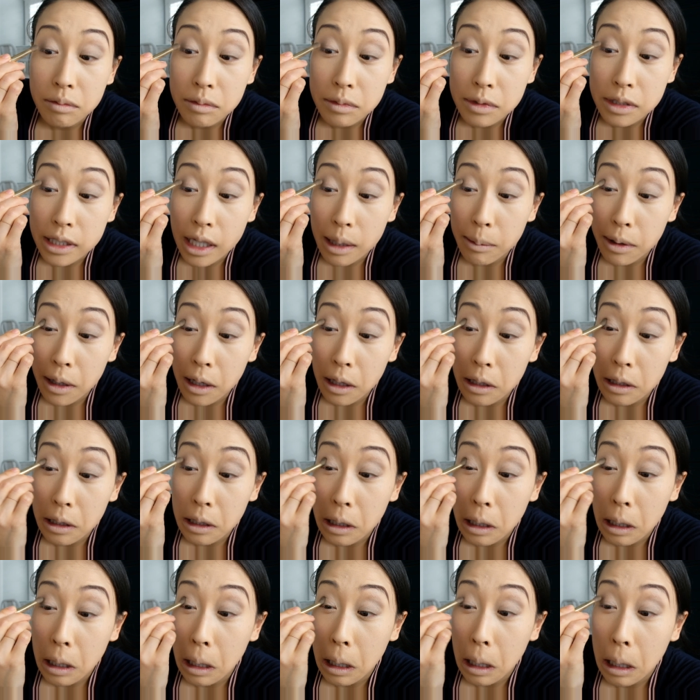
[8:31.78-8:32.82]
same color.
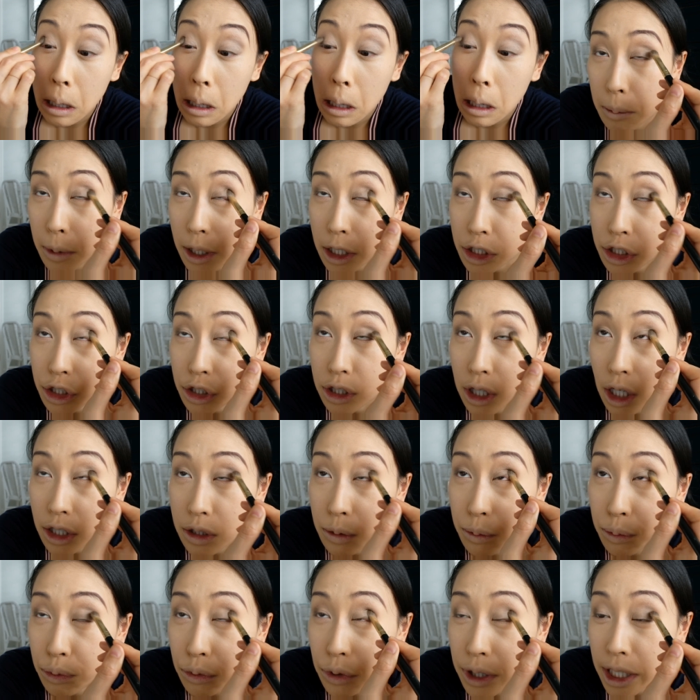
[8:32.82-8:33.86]
Make sure not
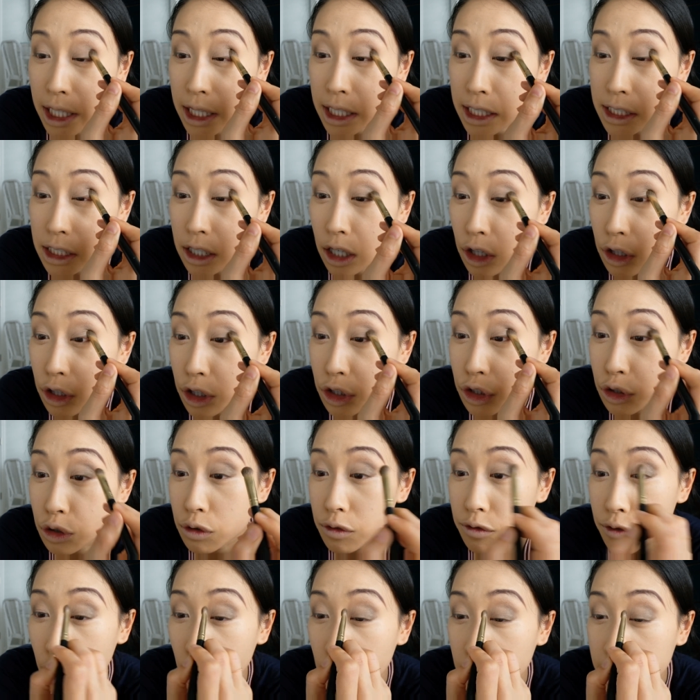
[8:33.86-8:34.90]
to bring this color too
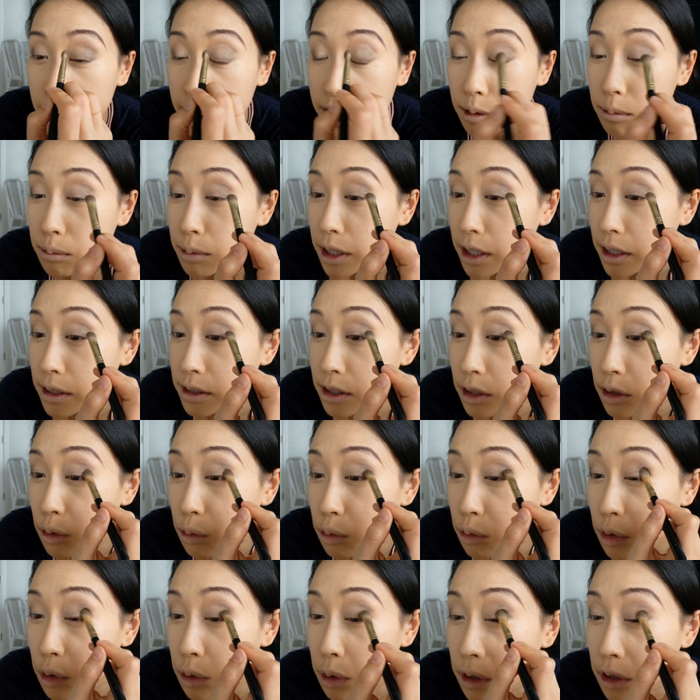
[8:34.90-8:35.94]
far in because it'll
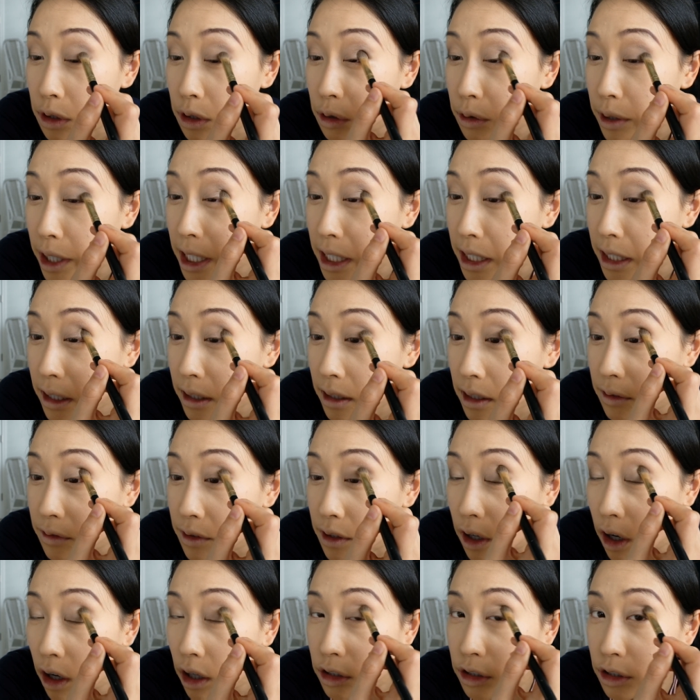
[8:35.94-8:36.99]
ruin the gradient if
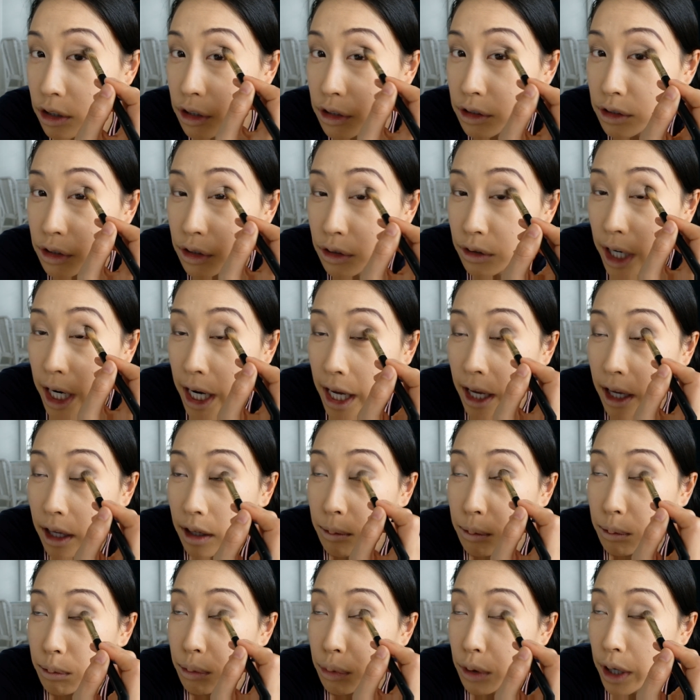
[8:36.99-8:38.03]
it all turns gray
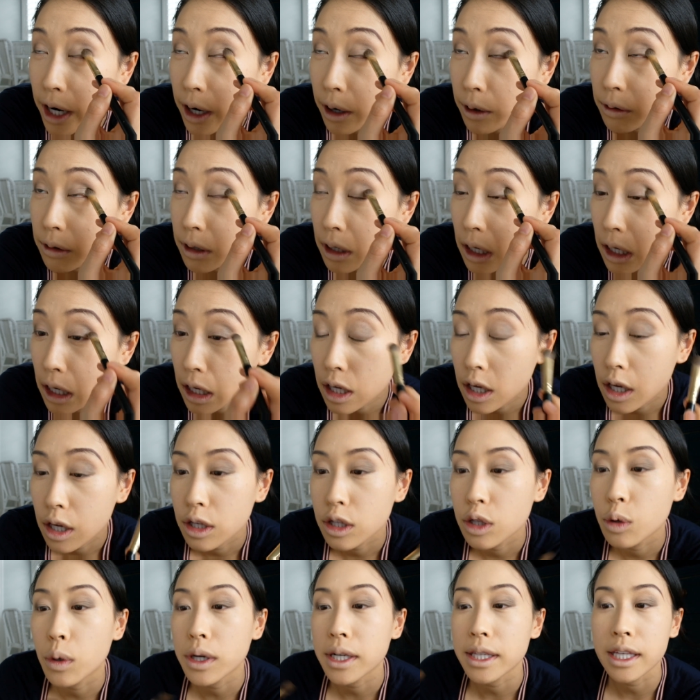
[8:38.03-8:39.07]
and brown.
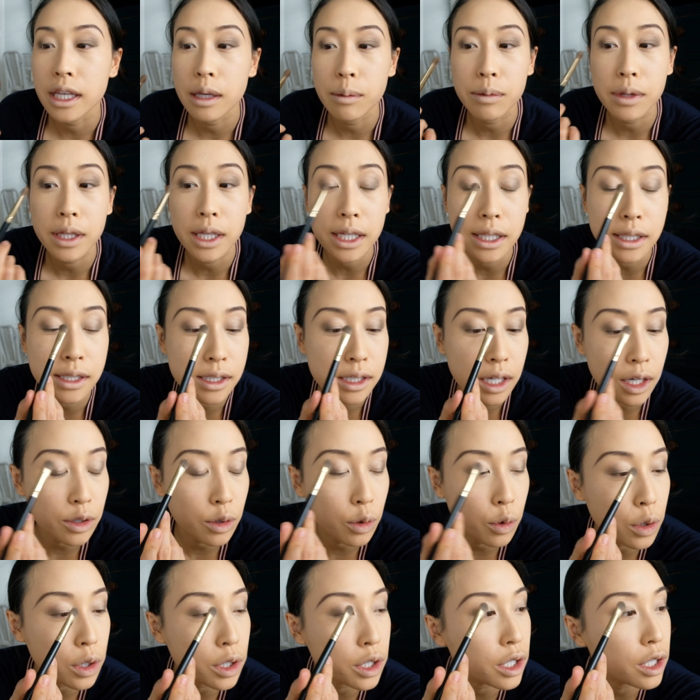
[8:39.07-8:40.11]
You wanna keep the inside
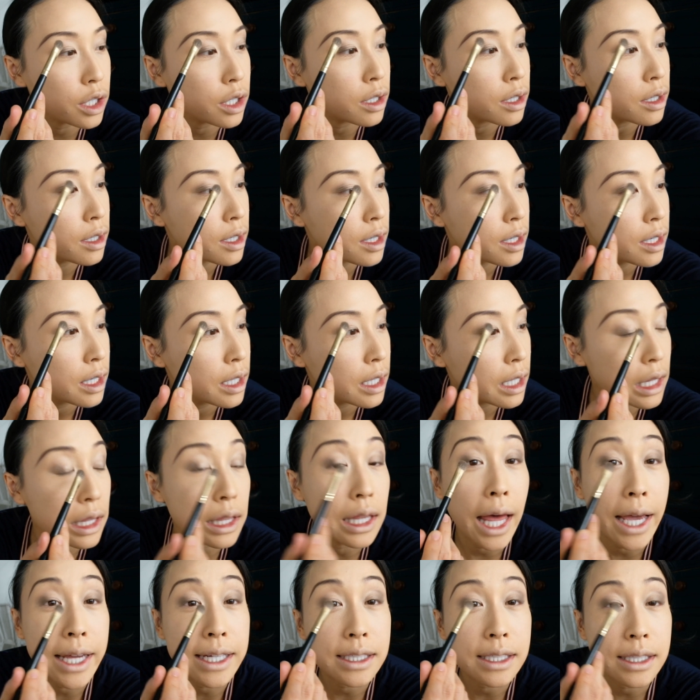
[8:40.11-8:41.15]
corner
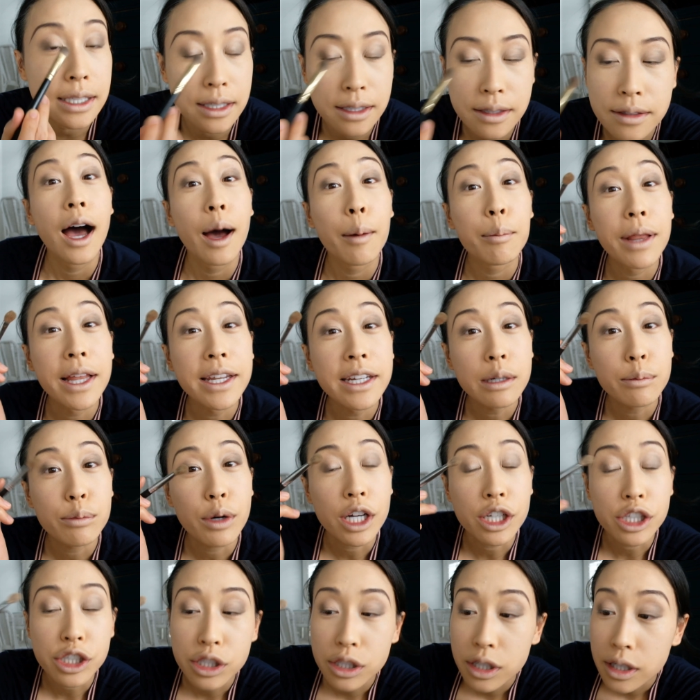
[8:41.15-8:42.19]
light. Blending
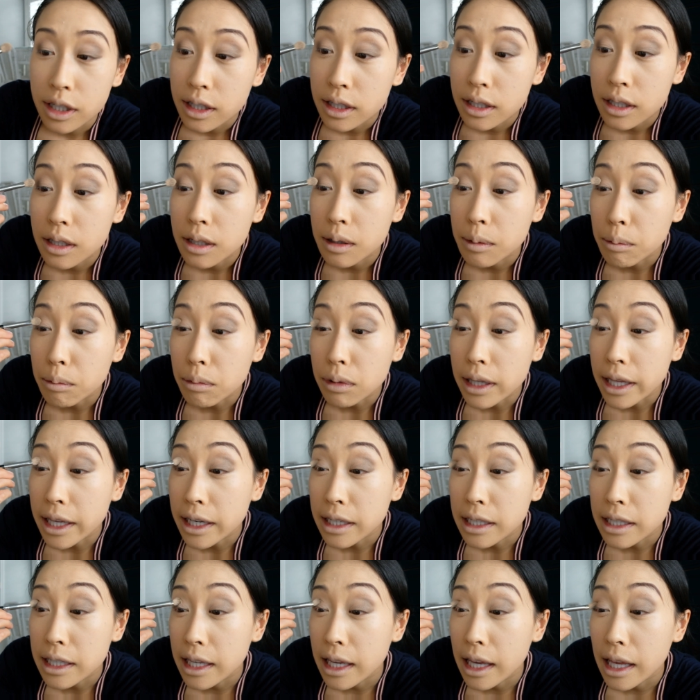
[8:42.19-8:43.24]
brush,
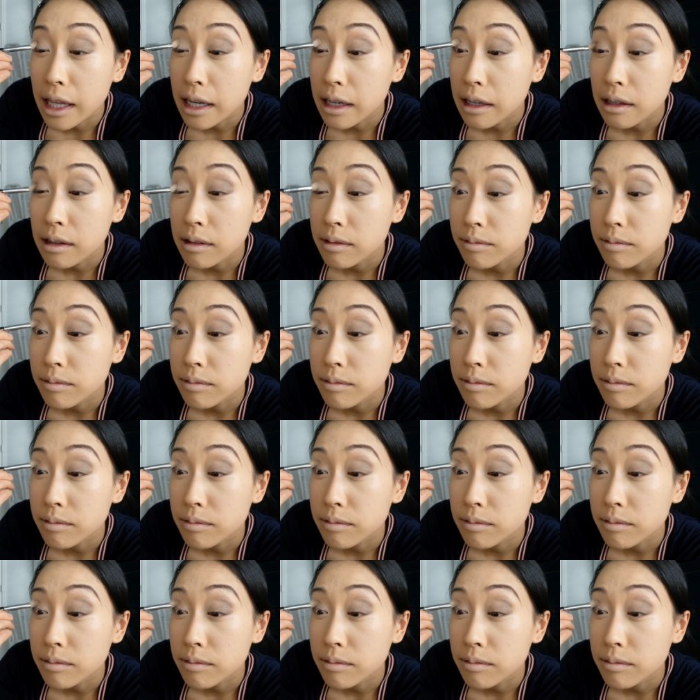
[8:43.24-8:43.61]
blend again.